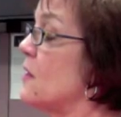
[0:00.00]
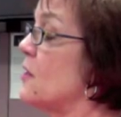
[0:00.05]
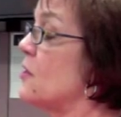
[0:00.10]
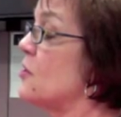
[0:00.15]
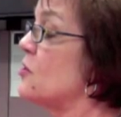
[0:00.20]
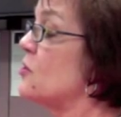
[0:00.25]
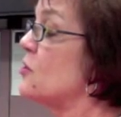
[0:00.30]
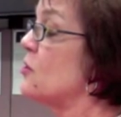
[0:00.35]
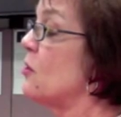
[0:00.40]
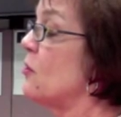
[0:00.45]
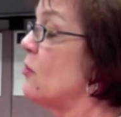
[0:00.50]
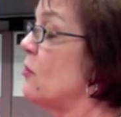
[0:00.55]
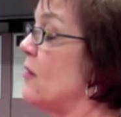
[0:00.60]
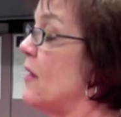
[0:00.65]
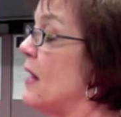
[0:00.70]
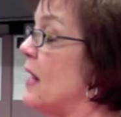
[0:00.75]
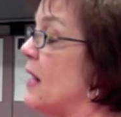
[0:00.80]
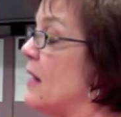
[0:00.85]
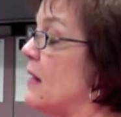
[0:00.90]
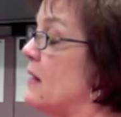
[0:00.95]
so
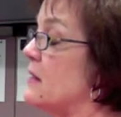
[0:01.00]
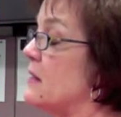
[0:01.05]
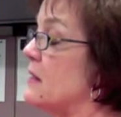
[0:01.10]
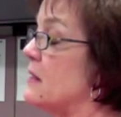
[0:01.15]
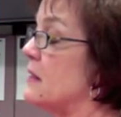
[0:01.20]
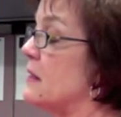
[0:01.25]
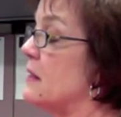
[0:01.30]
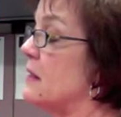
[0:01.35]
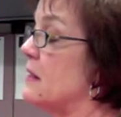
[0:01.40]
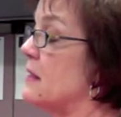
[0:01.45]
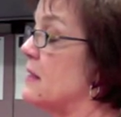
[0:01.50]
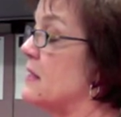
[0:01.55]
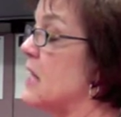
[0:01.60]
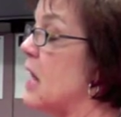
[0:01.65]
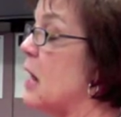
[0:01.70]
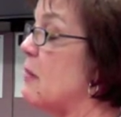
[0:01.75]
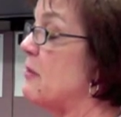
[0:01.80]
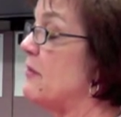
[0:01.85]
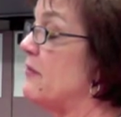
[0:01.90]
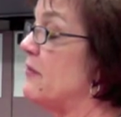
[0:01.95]
that the
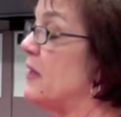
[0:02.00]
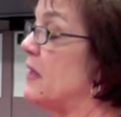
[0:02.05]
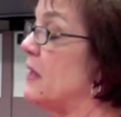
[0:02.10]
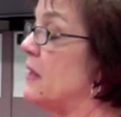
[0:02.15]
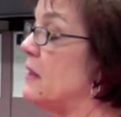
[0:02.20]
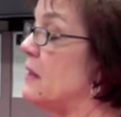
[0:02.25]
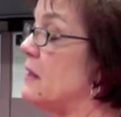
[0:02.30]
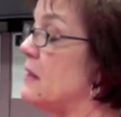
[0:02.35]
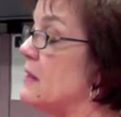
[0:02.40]
top of it